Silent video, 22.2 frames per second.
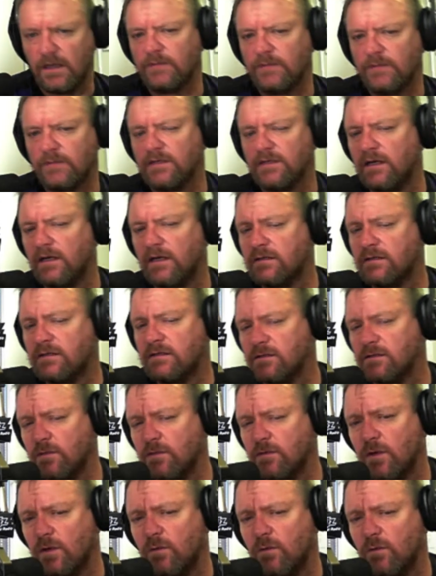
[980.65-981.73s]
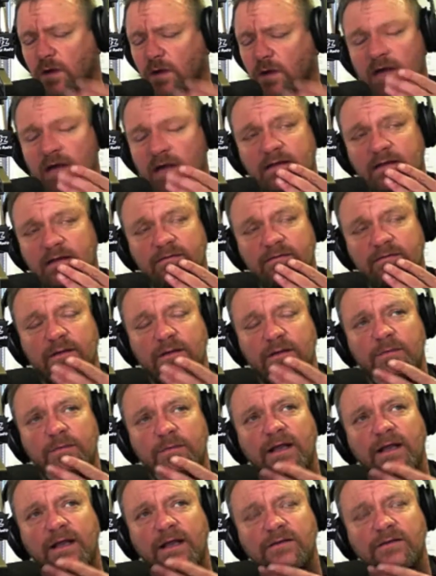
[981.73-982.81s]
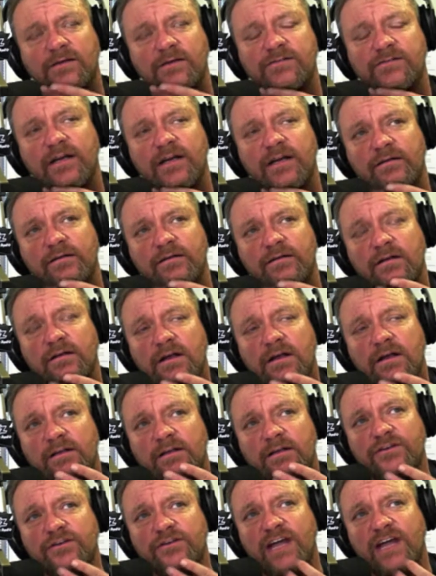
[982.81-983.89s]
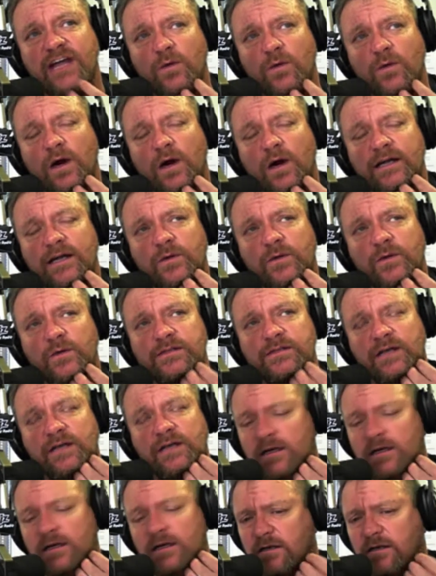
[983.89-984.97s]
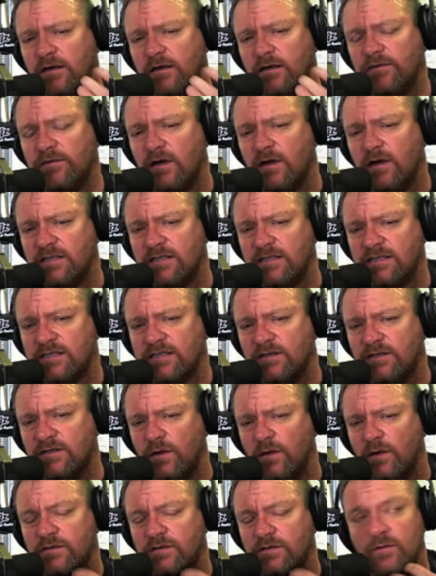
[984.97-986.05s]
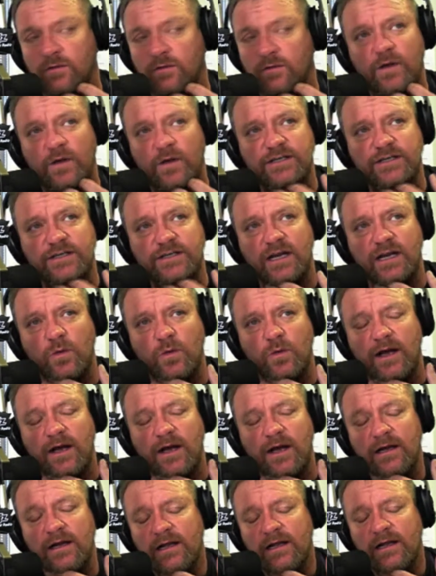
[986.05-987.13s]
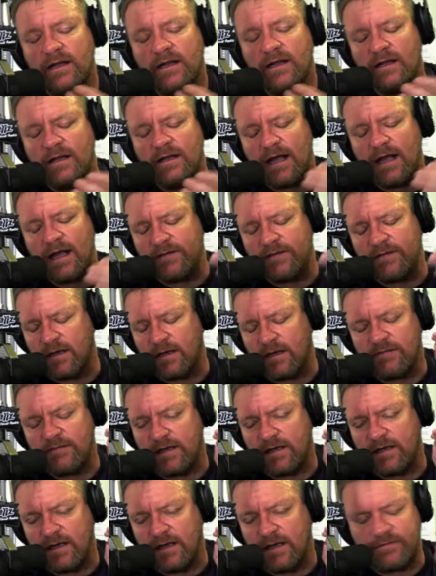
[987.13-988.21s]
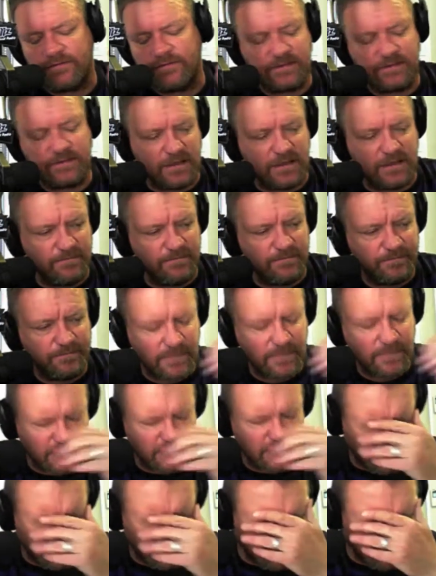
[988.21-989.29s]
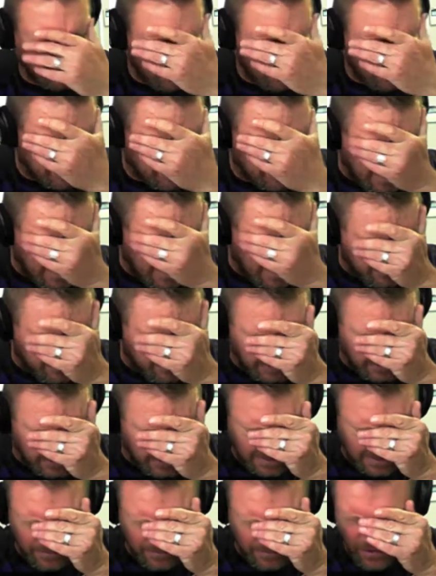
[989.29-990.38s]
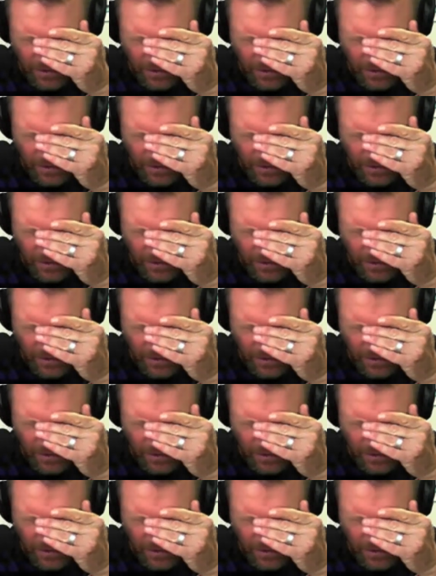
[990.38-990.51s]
Yeah, absolutely. Listen, and given that we're playing Australia, the Jake White question, I don't know if you guys actually do odds on where Jake White, having left, it's Canberra, isn't it, the